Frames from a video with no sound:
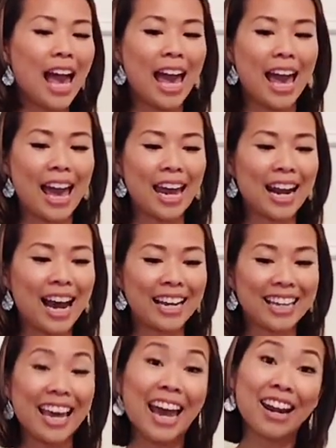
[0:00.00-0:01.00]
and I
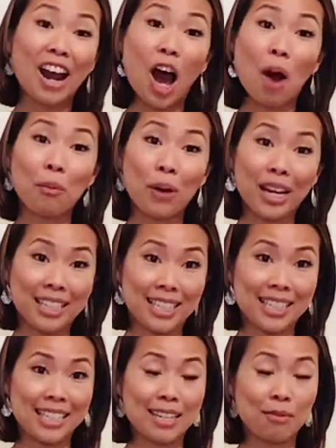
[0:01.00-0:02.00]
cannot wait to
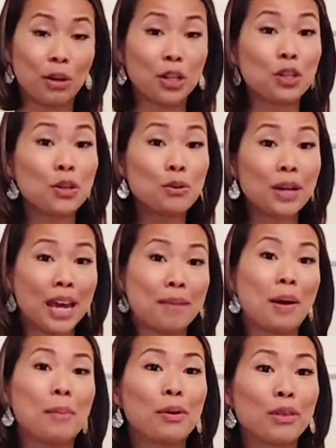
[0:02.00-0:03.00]
see what you came
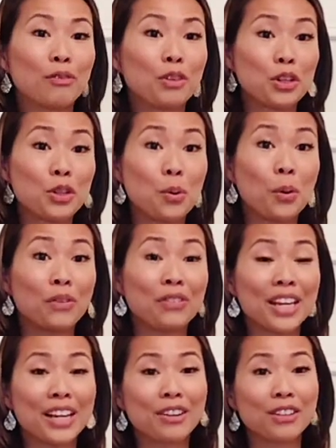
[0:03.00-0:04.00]
up with for your
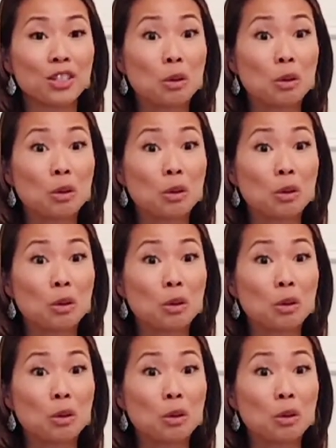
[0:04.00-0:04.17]
vehicle.